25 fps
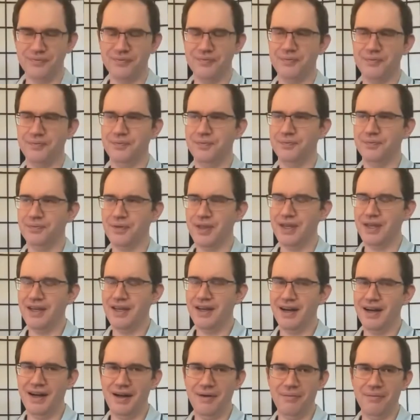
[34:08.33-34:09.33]

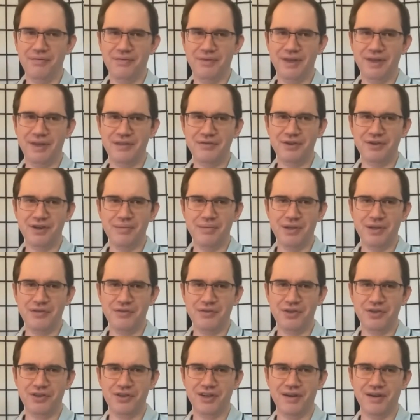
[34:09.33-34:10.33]
Mm-hmm. Thanks very much
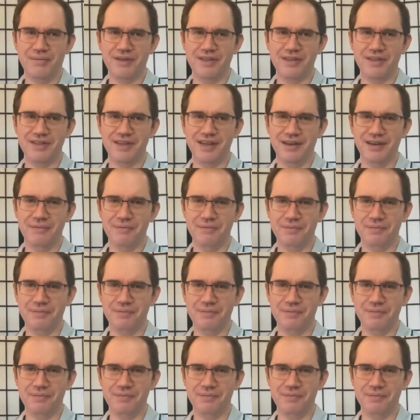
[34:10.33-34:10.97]
for your comments, Dan.